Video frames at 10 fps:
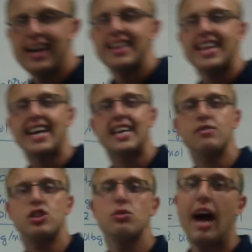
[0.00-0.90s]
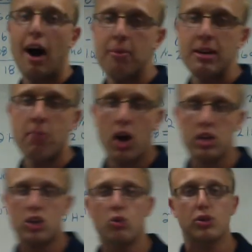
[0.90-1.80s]
That gives you how many
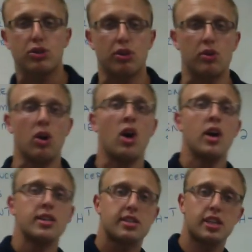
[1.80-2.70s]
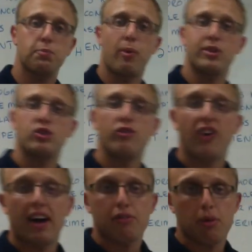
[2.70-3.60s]
molecules are in
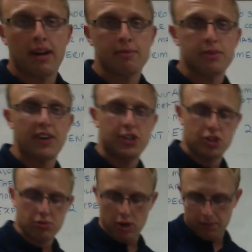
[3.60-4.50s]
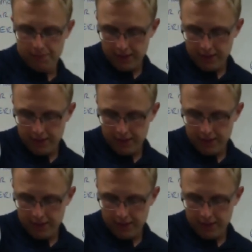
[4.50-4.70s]
6.25 grams of H2O.